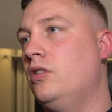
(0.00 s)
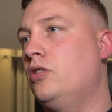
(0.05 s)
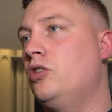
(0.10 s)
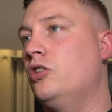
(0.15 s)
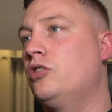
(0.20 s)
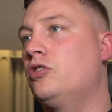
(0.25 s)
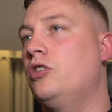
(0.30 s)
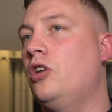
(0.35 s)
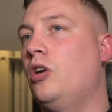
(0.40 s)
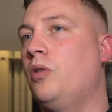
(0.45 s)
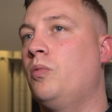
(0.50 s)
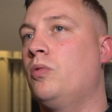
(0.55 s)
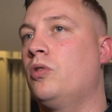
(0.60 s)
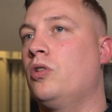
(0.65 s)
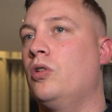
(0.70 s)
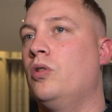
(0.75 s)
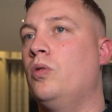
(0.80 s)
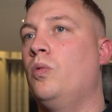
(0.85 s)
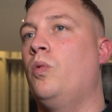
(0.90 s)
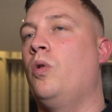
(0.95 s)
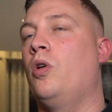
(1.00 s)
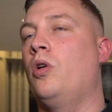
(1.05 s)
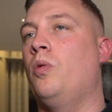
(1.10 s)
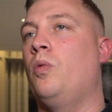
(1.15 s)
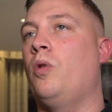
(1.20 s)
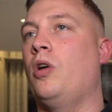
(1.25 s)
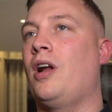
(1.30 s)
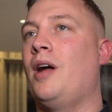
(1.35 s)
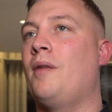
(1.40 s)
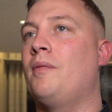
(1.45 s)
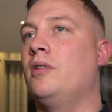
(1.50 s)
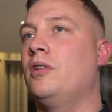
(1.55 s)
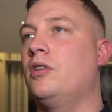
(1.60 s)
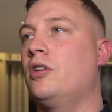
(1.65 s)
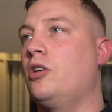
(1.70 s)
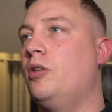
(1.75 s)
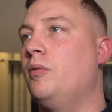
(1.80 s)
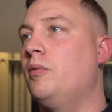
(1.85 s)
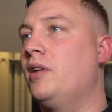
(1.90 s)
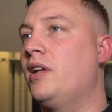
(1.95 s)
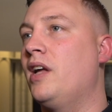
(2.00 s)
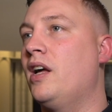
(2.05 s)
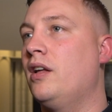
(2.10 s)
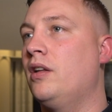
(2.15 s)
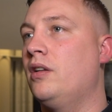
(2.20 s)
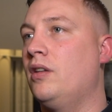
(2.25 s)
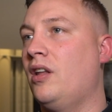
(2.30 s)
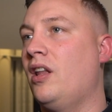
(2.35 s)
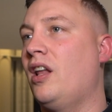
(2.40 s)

touching on what happened the